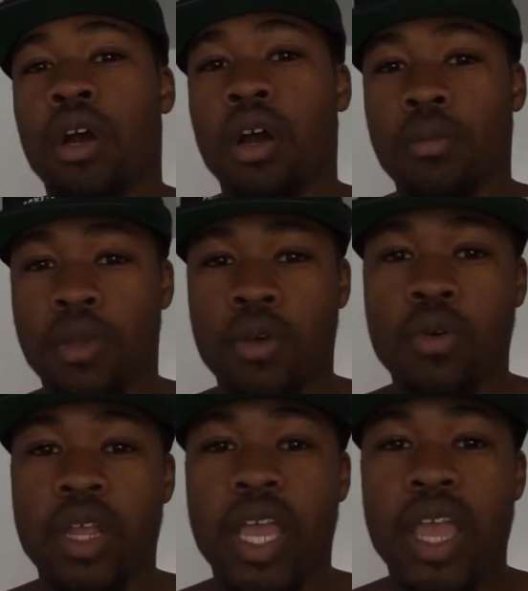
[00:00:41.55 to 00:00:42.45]

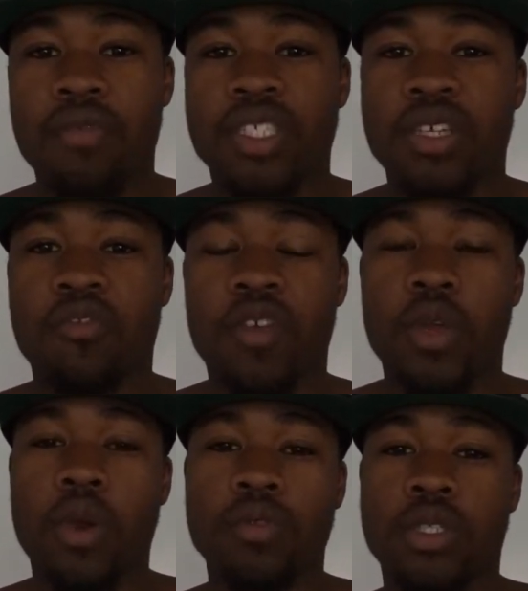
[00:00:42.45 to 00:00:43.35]
upload every single
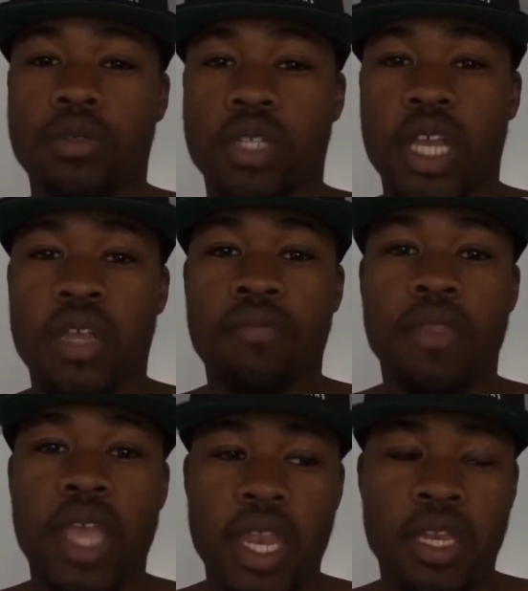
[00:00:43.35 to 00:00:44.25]
video every single day,
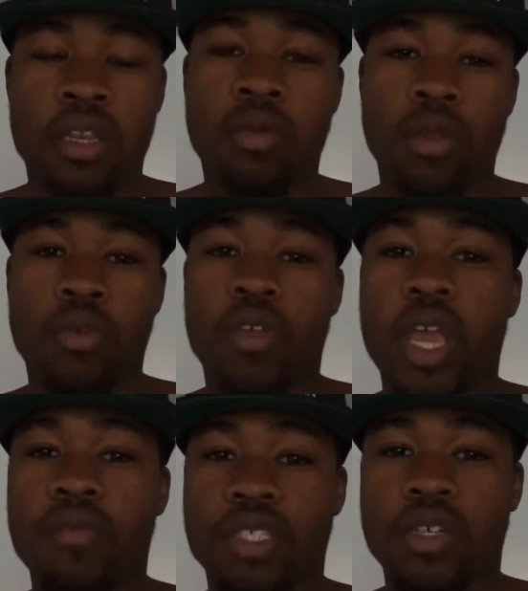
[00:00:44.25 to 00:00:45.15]
edit and upload
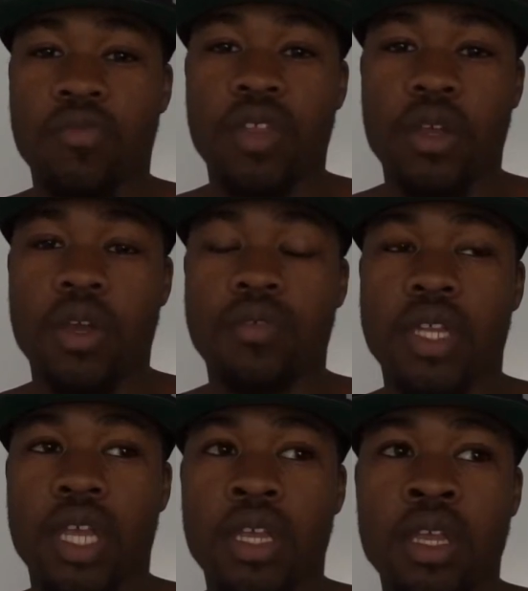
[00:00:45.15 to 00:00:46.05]
every single video every
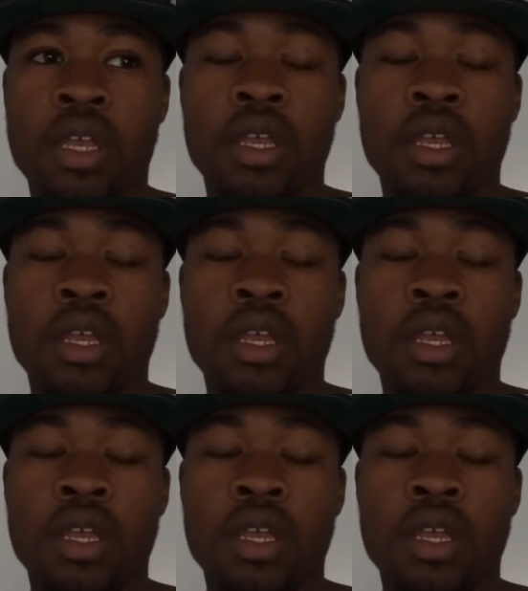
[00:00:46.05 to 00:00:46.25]
day.